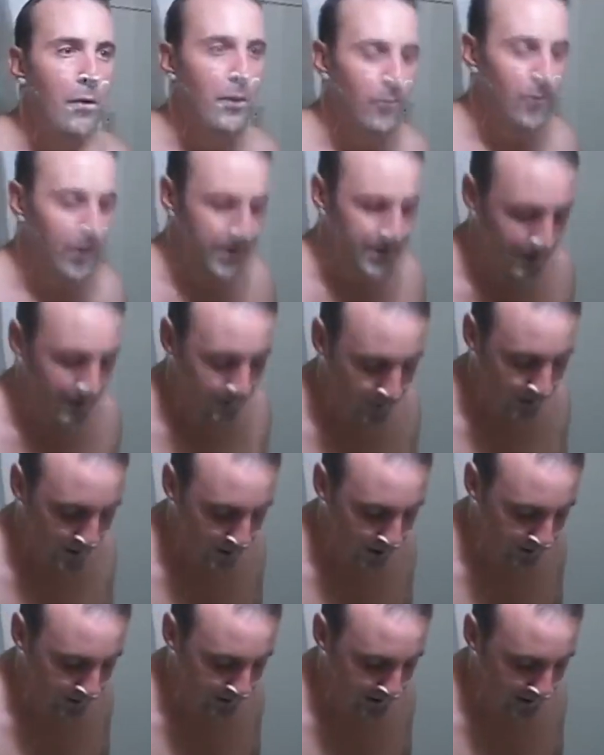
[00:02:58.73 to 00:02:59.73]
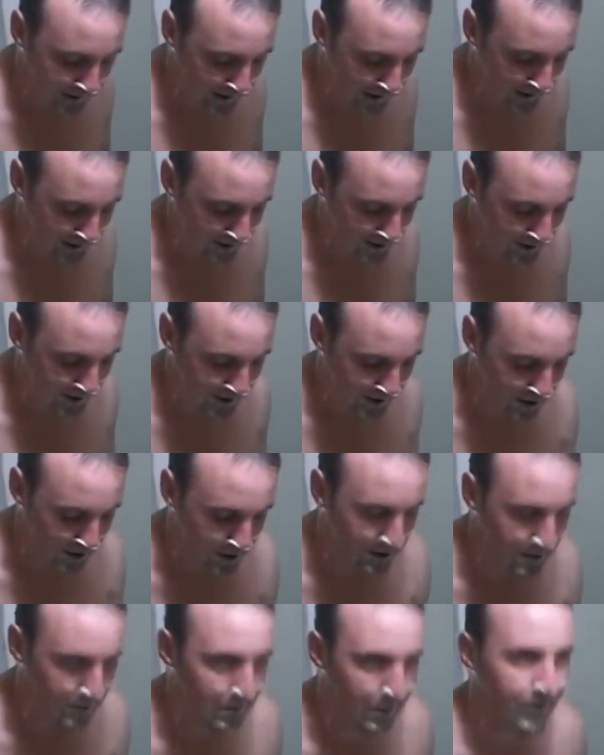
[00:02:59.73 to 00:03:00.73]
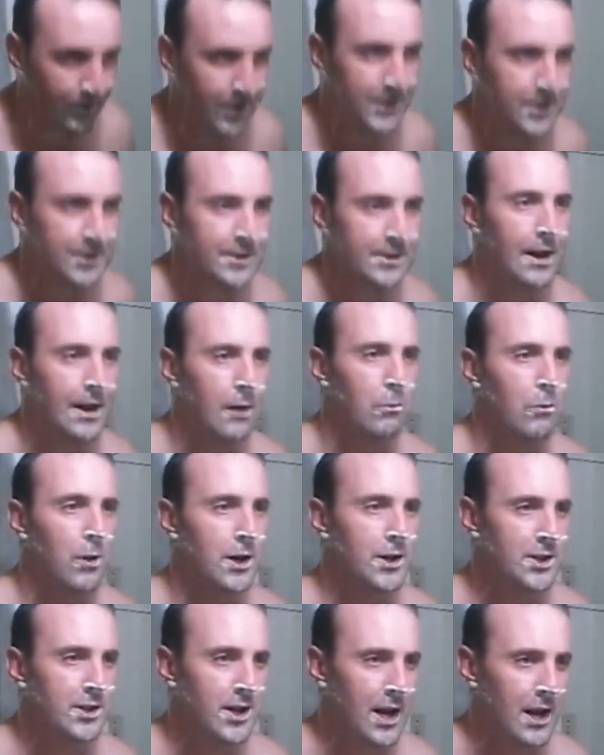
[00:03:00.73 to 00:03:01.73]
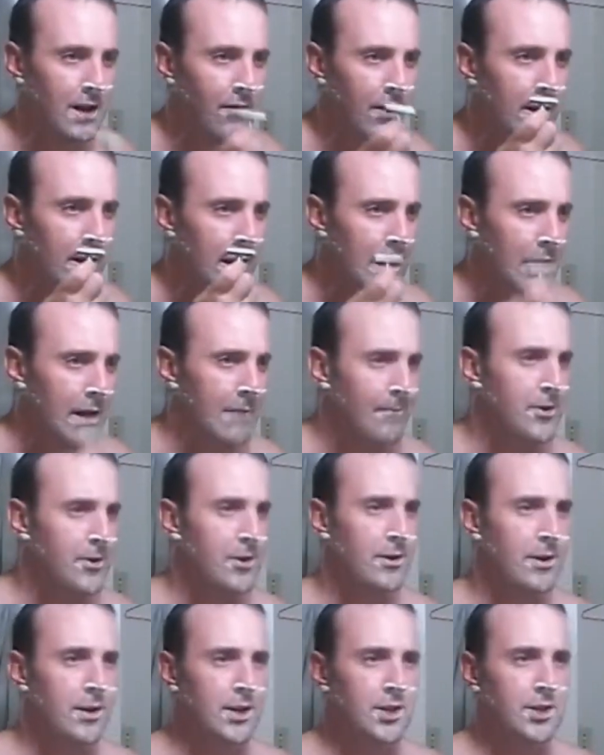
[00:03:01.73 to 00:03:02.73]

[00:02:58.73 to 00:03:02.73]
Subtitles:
The one difficulty to getting started with this wet shaving, your